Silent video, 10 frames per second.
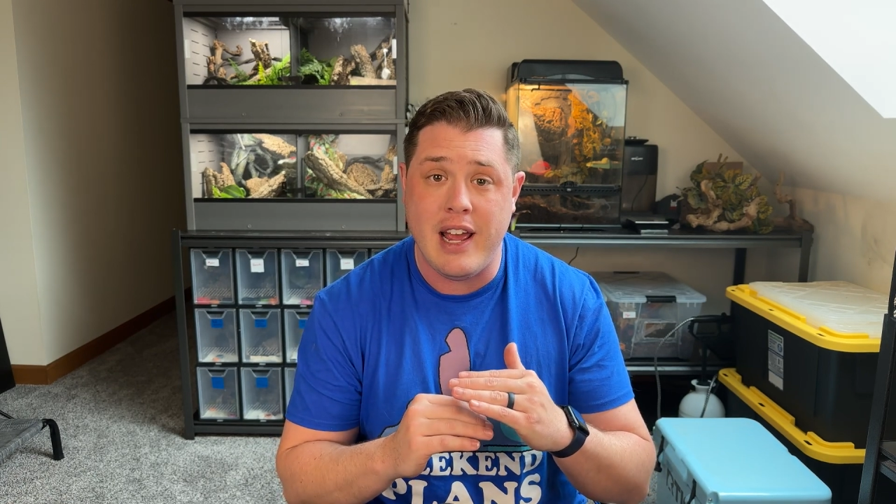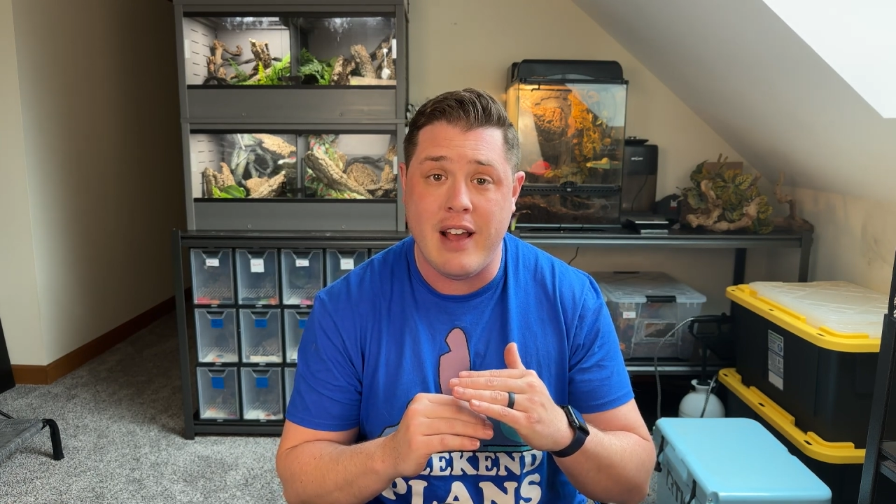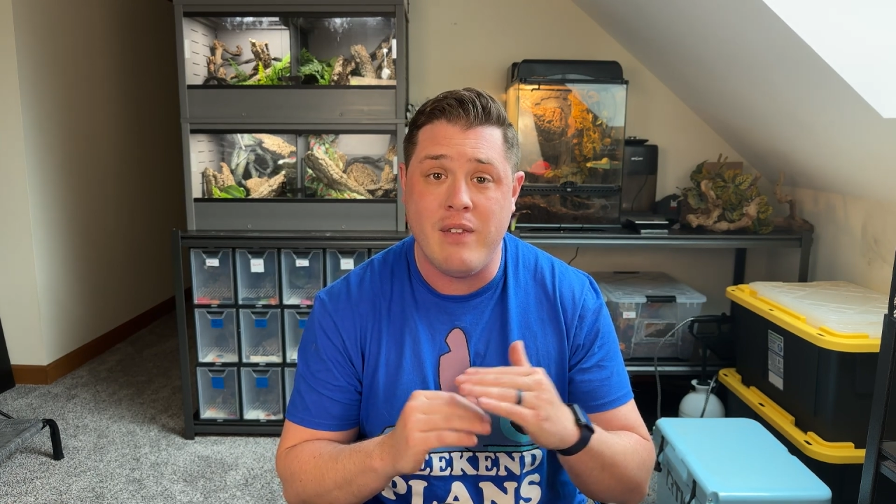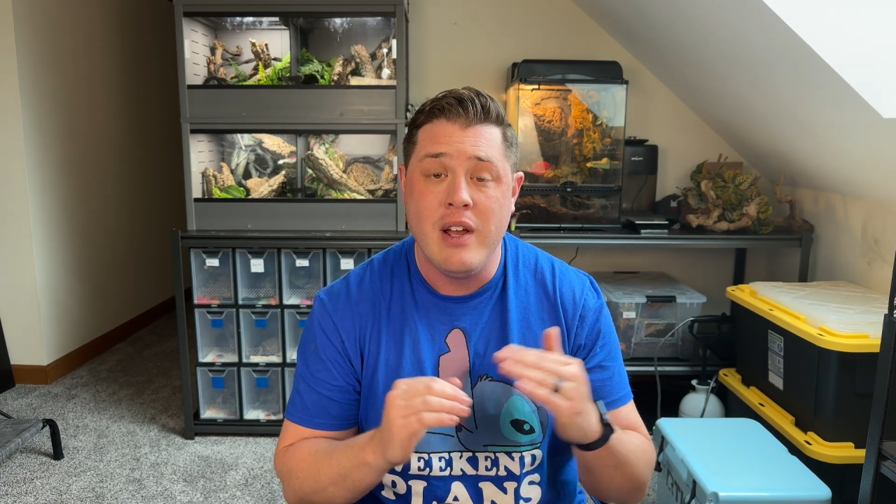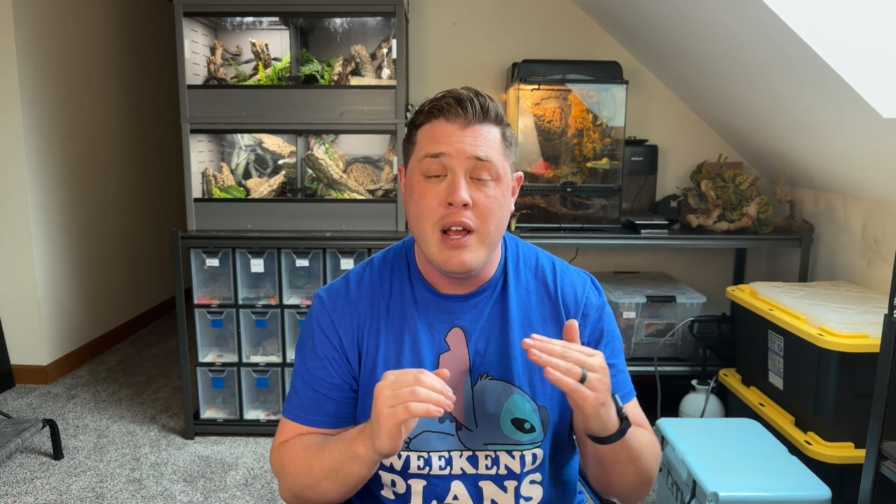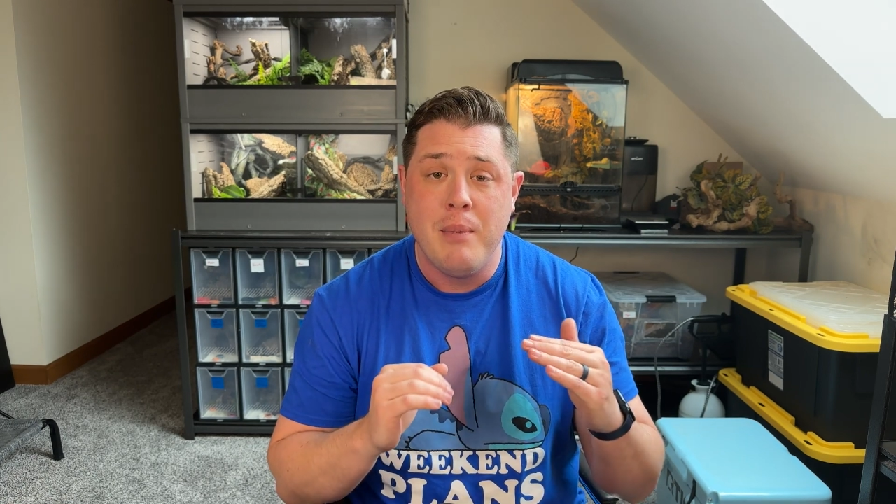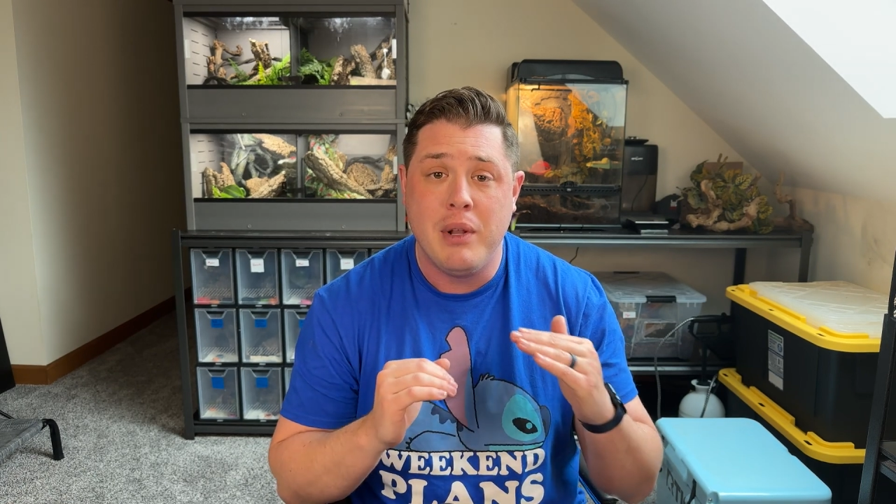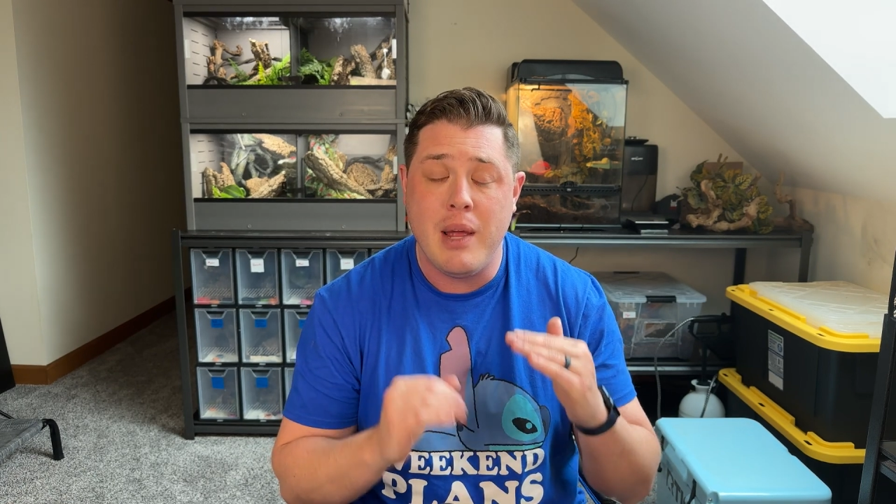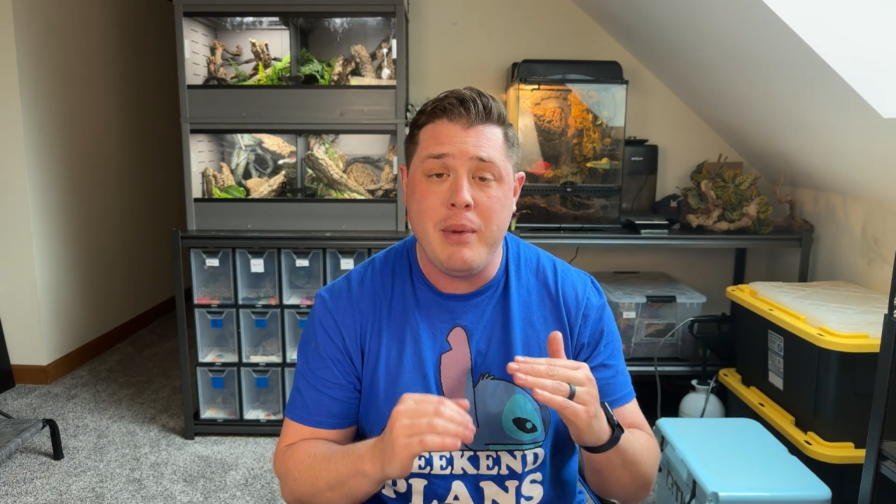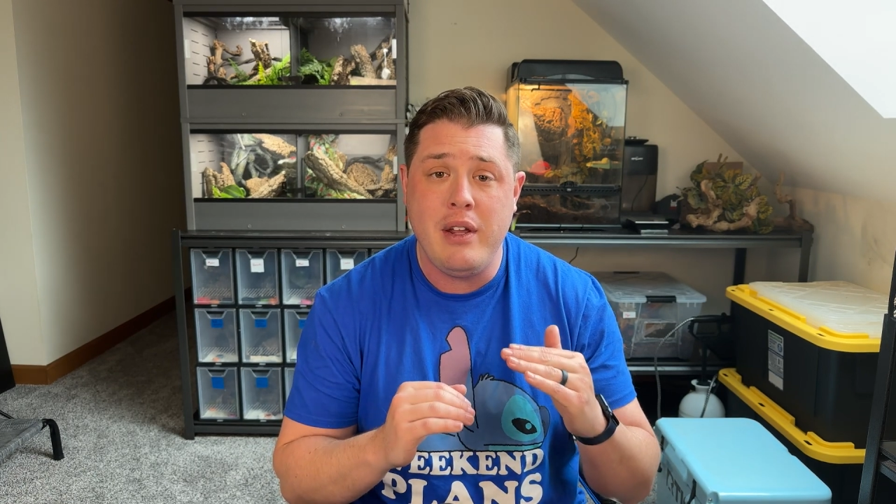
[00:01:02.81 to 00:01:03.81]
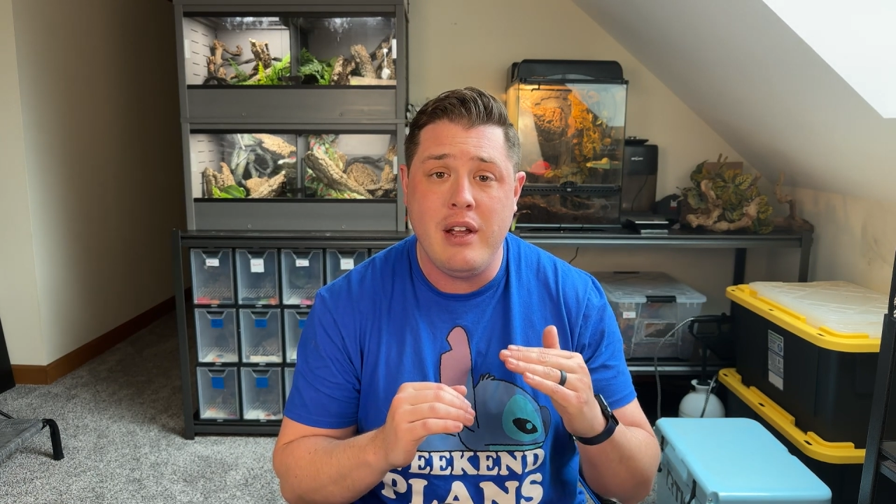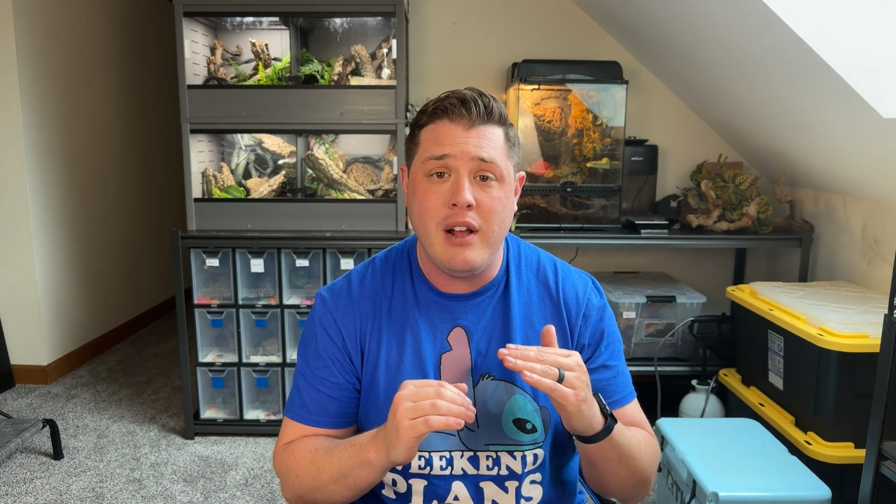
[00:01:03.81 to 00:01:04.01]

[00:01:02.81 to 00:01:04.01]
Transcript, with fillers: have. But let me uh,